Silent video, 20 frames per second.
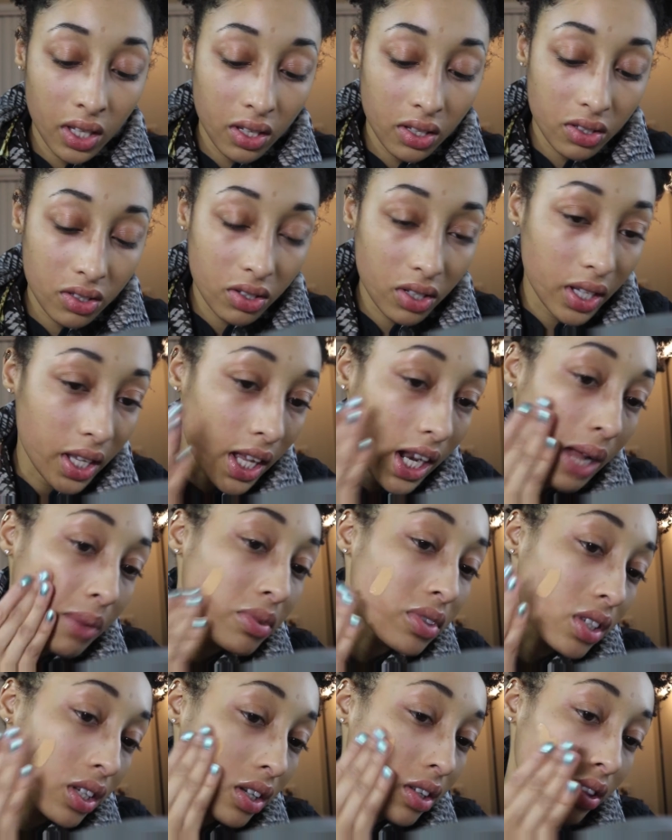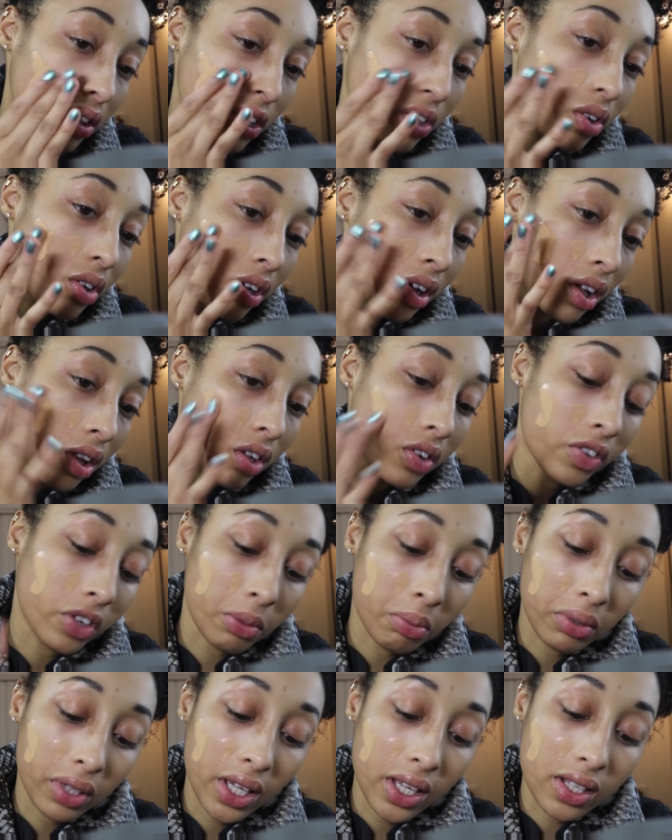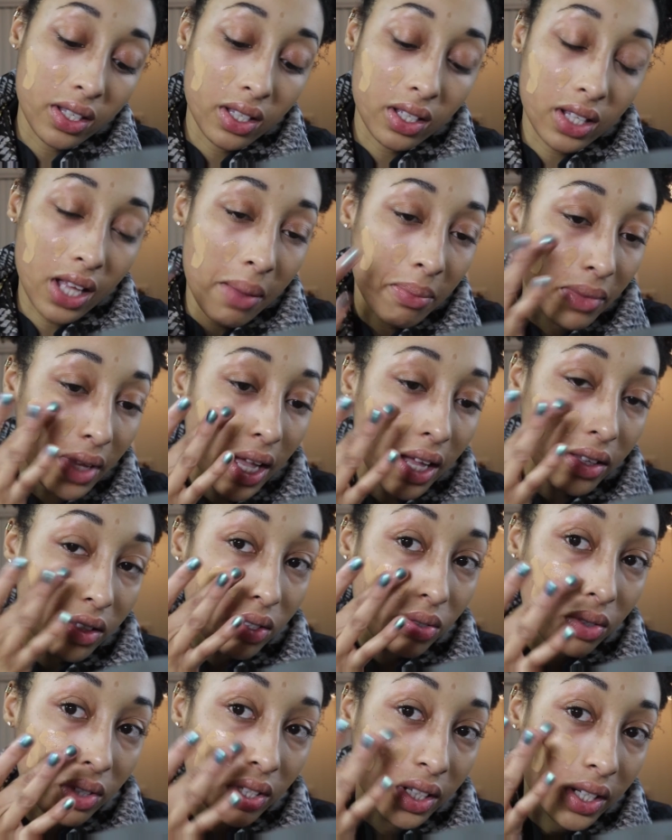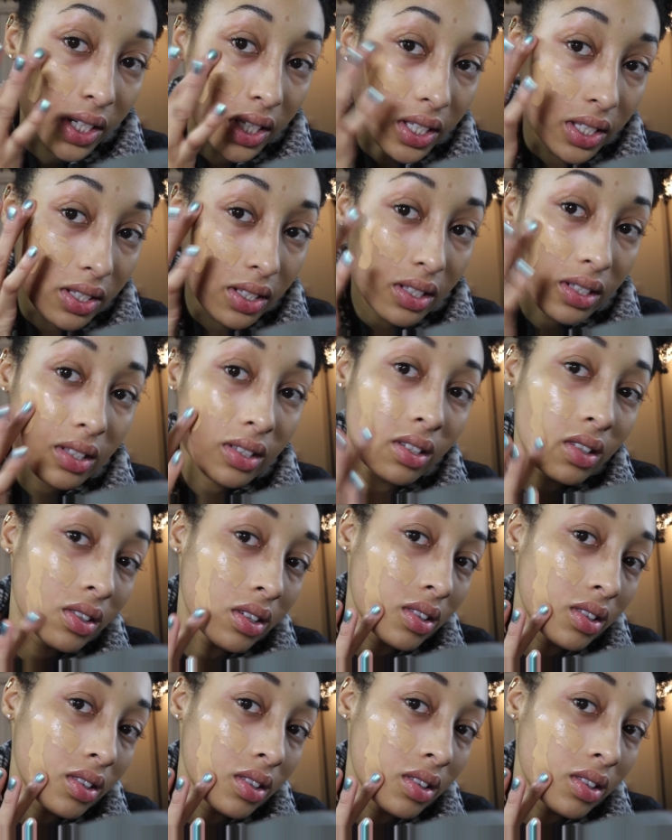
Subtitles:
So again, I'm just going to throw it all over the place because I'm not doing this